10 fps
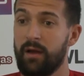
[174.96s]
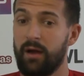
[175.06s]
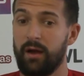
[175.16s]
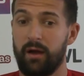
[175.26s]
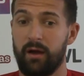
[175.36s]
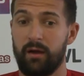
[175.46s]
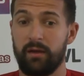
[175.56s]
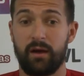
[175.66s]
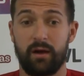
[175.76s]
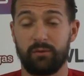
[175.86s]

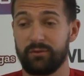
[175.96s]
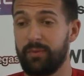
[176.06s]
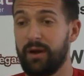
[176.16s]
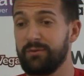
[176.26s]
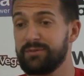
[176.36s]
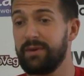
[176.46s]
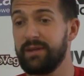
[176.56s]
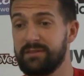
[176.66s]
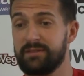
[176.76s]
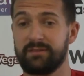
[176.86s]
I was
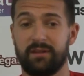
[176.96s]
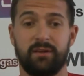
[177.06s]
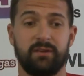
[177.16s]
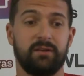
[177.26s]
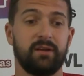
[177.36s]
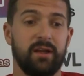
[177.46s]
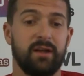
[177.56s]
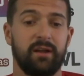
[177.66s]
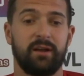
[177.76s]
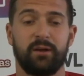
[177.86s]
pleased.
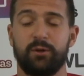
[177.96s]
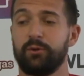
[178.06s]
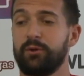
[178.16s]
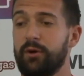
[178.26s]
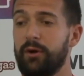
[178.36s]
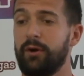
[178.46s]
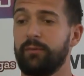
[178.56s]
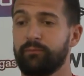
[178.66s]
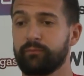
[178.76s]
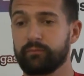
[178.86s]
Like you
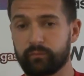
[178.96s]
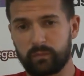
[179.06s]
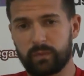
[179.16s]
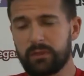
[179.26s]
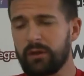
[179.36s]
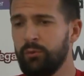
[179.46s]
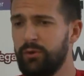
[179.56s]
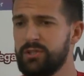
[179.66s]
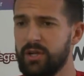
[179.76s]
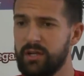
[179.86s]
know,
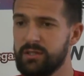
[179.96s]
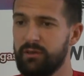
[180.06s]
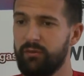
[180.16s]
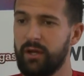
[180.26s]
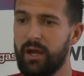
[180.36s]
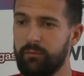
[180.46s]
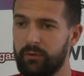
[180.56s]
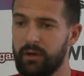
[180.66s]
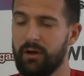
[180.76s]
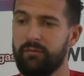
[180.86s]
we change every game.
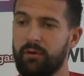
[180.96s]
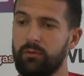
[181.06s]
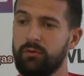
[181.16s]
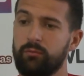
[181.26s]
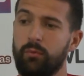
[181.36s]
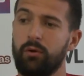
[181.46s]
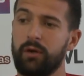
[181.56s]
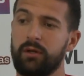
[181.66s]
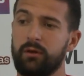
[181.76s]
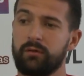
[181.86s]
The gaffer want more
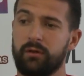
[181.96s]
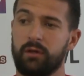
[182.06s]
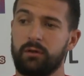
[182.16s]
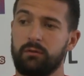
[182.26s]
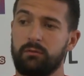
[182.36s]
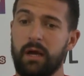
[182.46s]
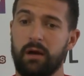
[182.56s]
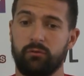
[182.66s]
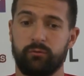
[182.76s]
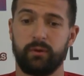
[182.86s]
leaders, and yeah,
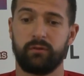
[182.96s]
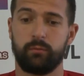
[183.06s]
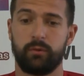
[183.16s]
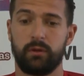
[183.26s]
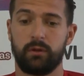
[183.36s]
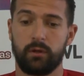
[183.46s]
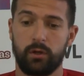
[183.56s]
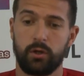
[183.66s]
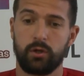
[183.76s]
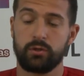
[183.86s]
I was pleased to be
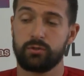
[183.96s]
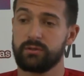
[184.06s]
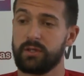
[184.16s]
chosen